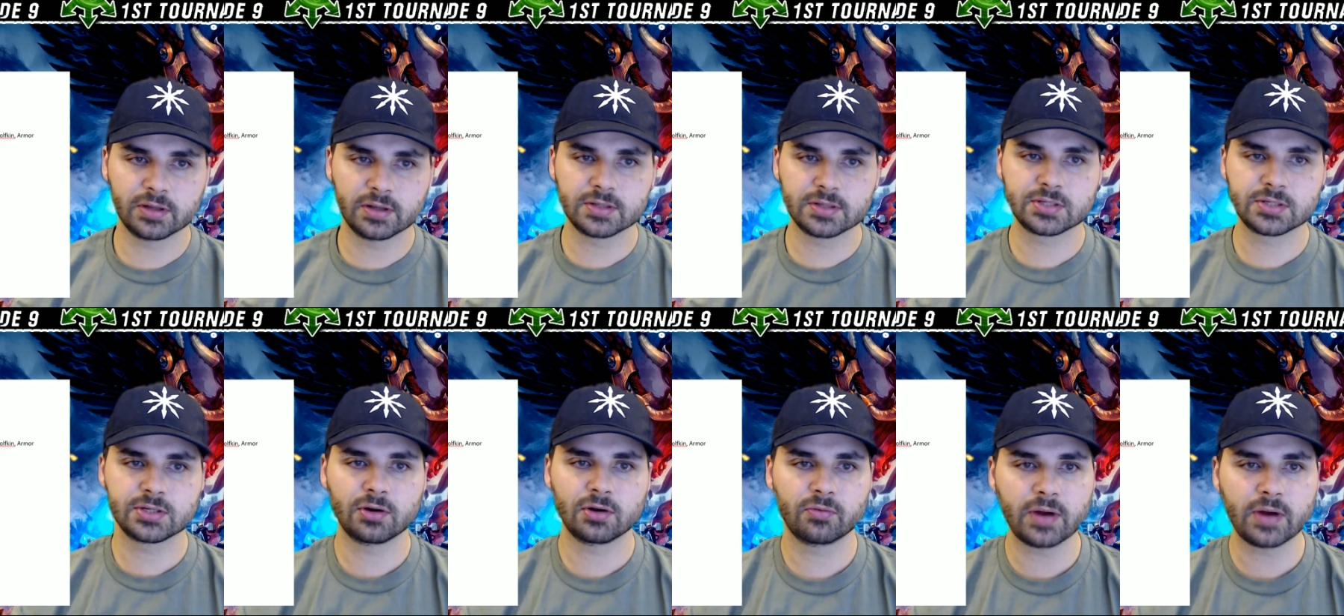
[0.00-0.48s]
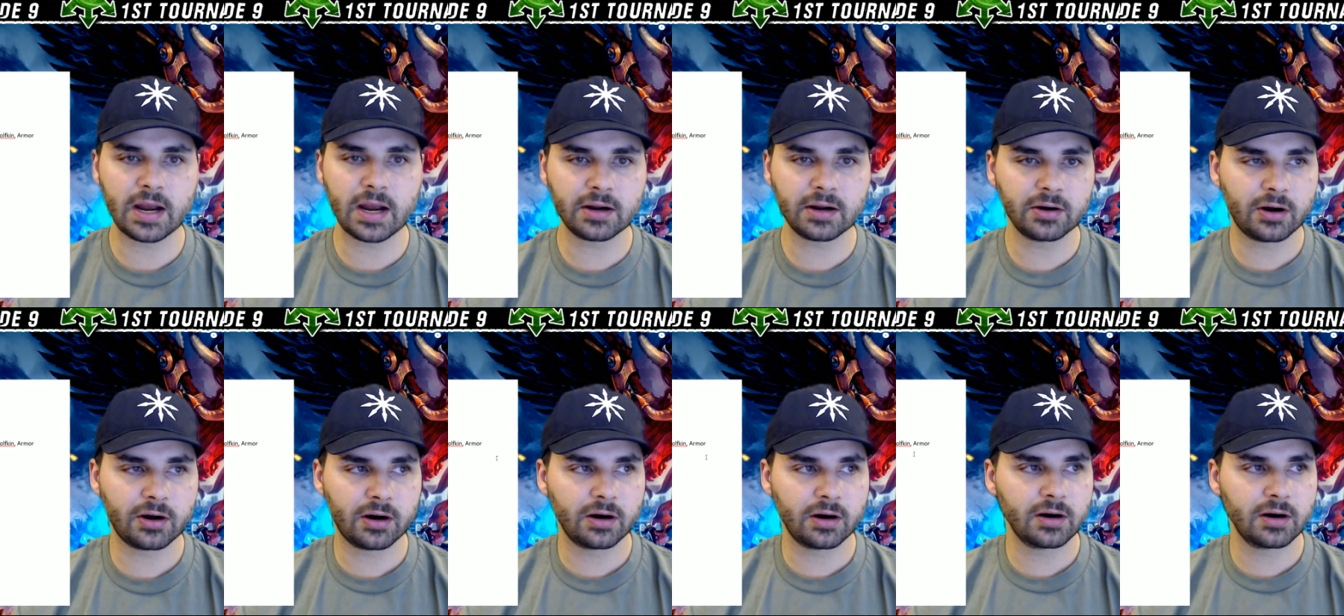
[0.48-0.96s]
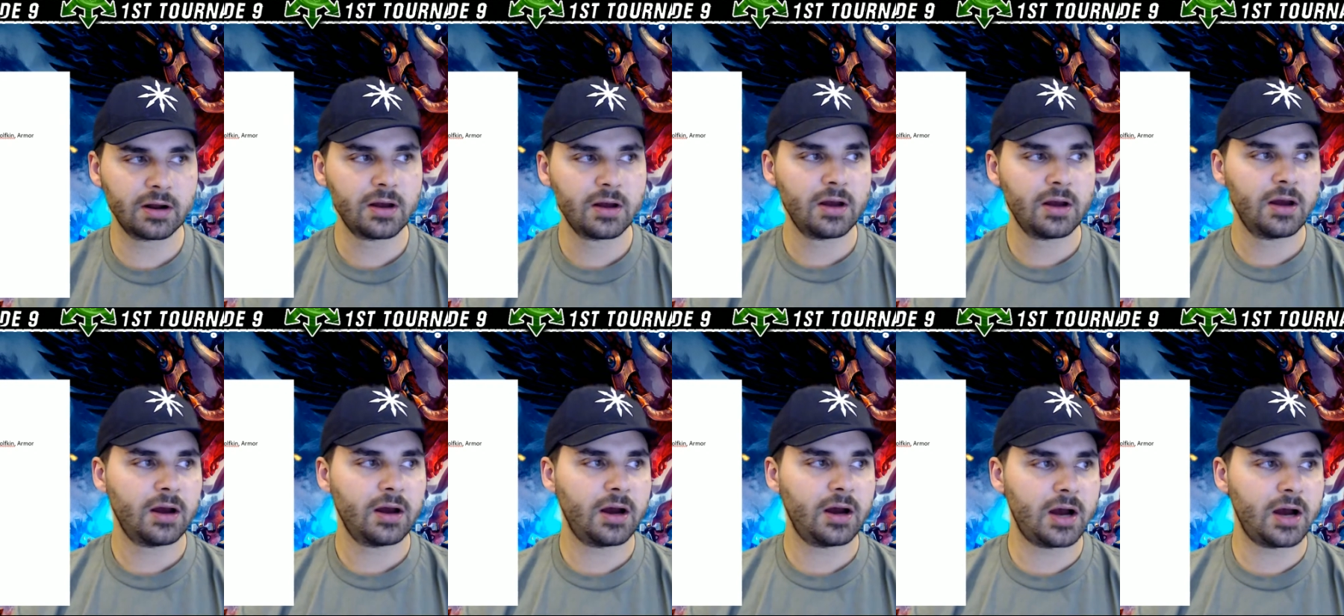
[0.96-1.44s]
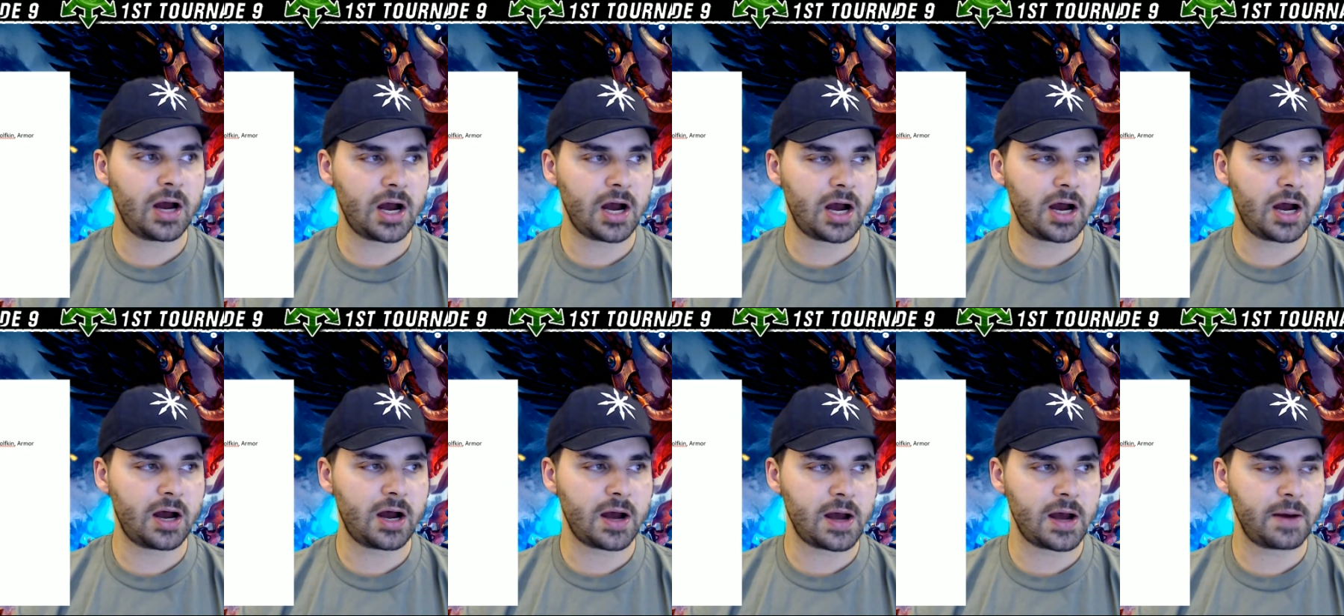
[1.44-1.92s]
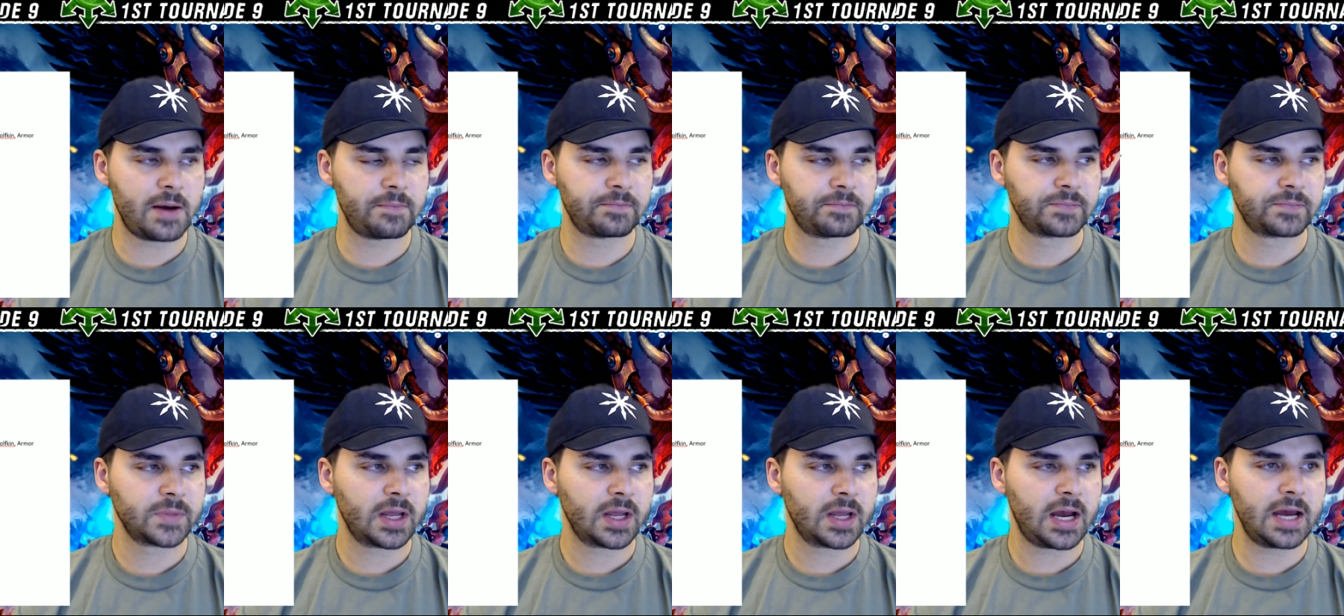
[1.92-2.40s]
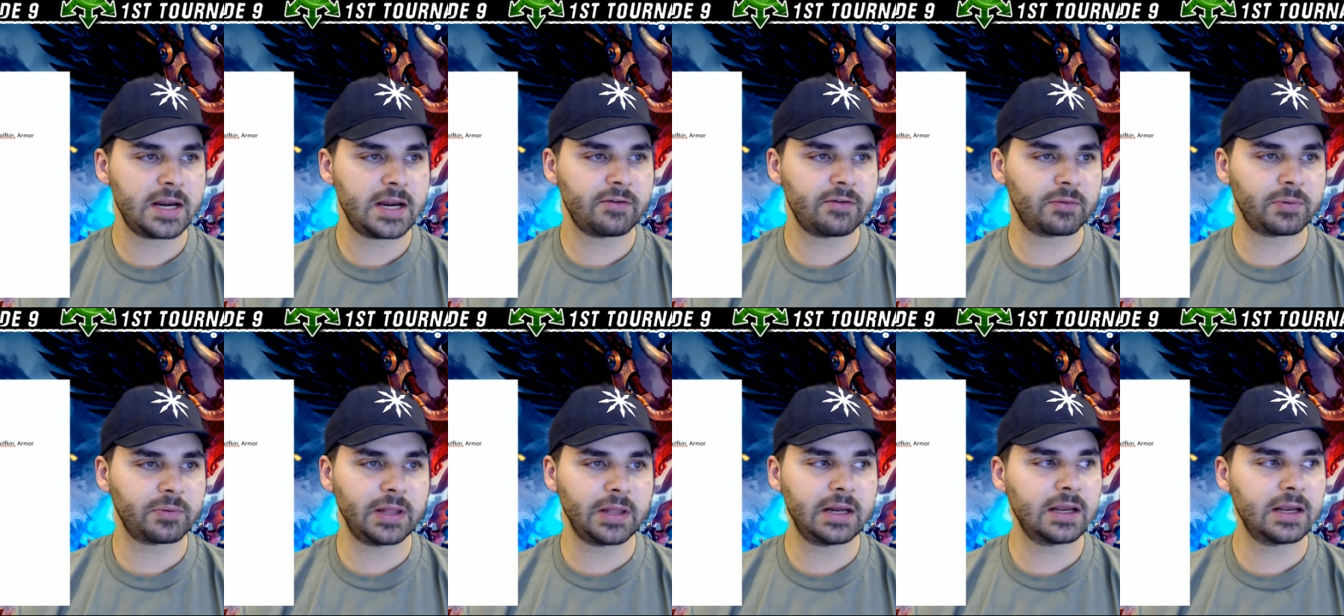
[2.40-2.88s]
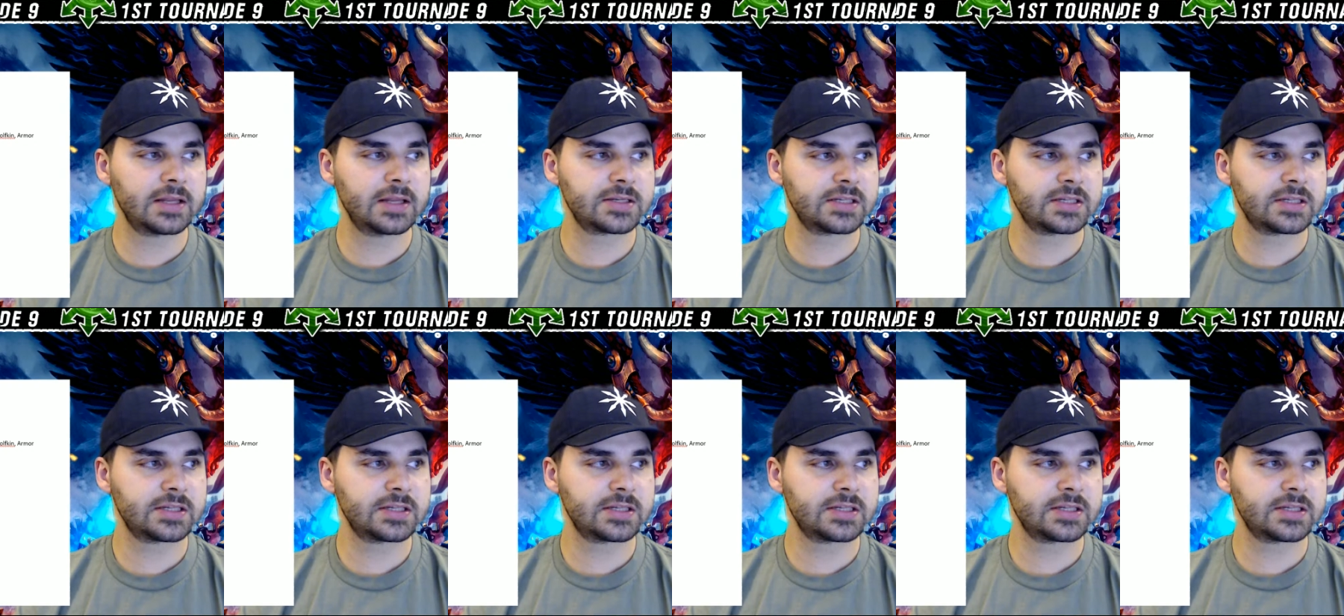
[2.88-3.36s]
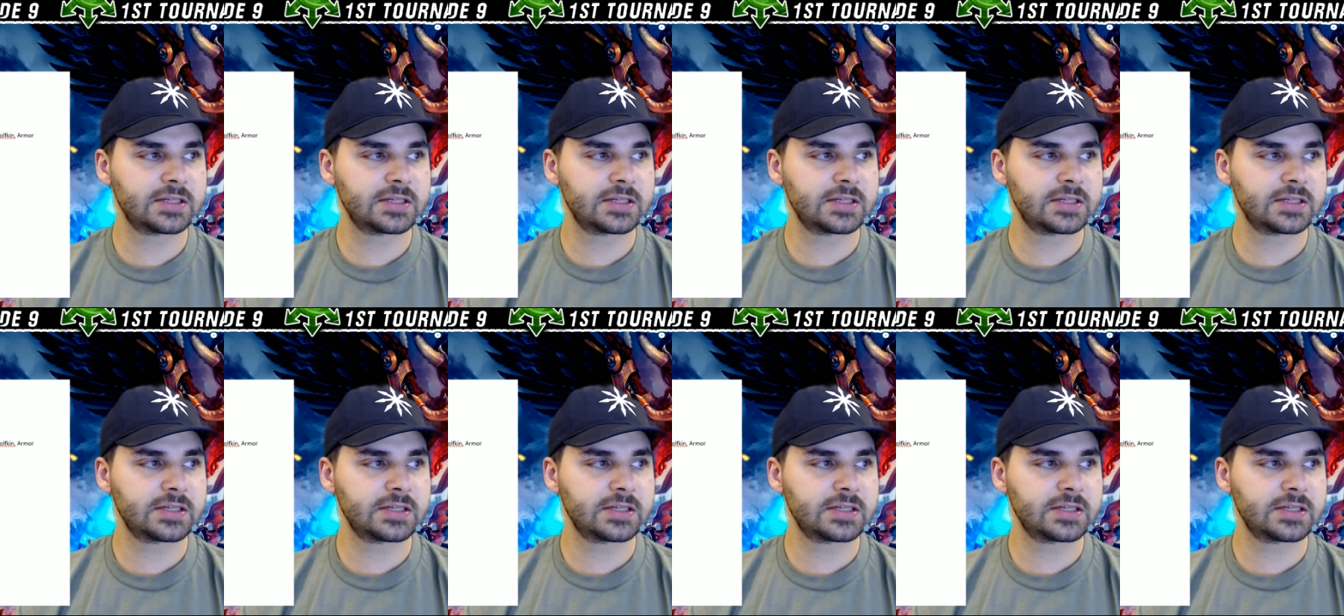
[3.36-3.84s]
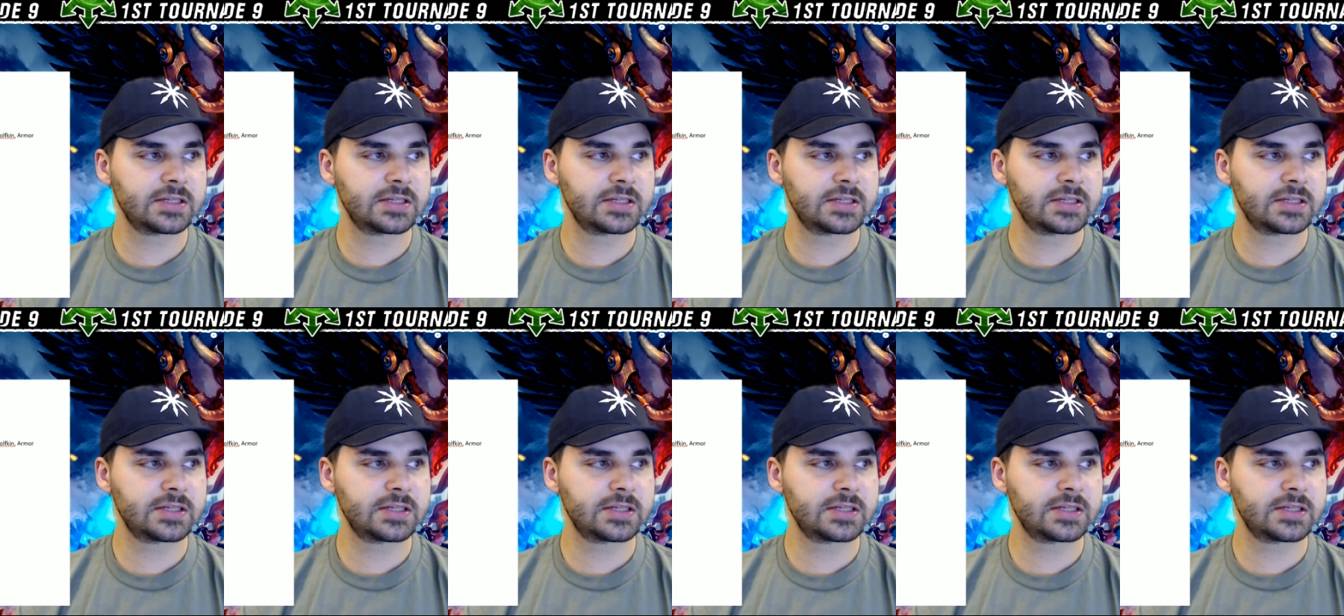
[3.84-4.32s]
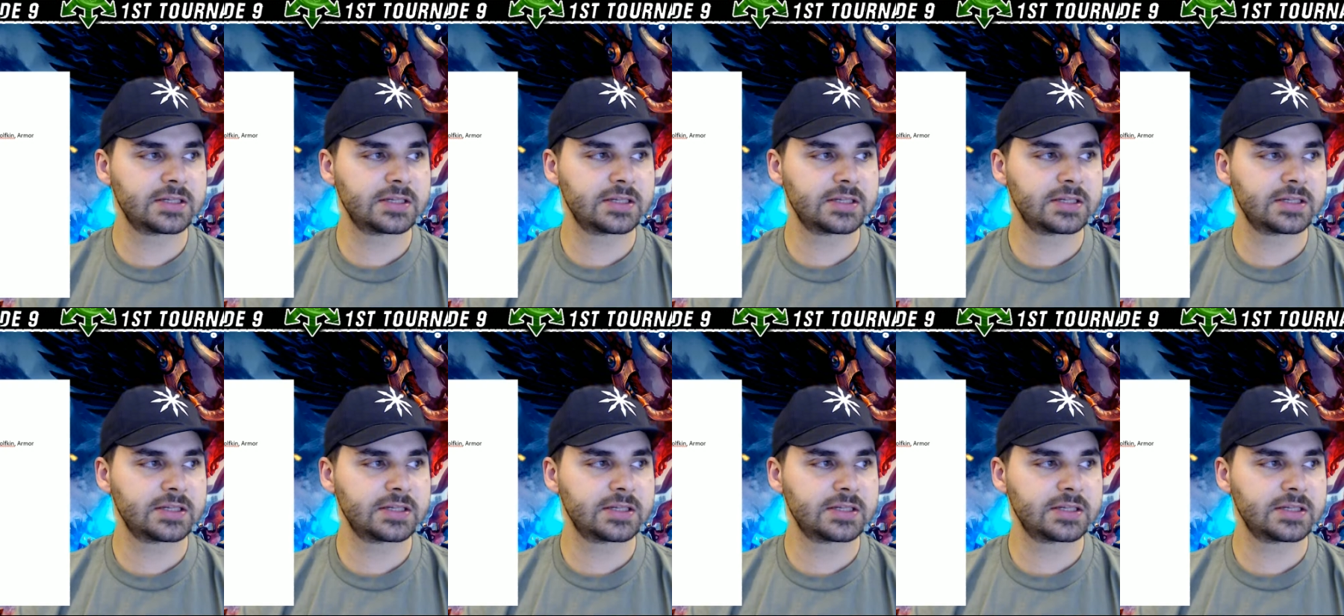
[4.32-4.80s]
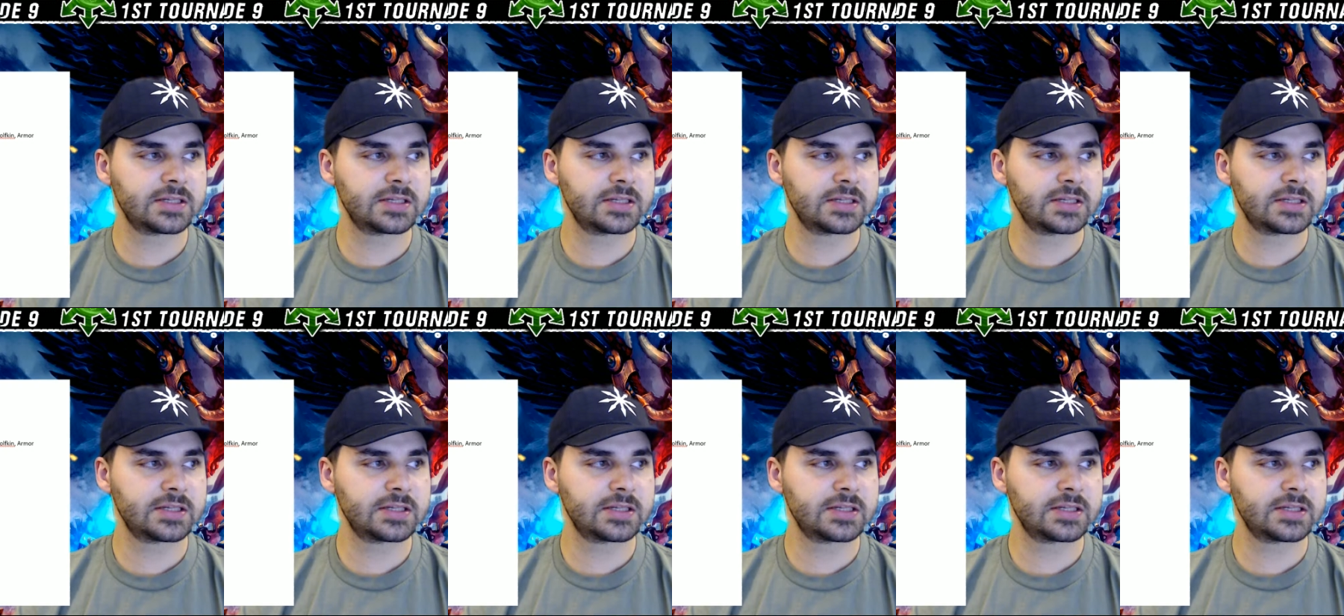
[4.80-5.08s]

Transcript: And so Ragnar, I never played against him. I just knew that he was super good,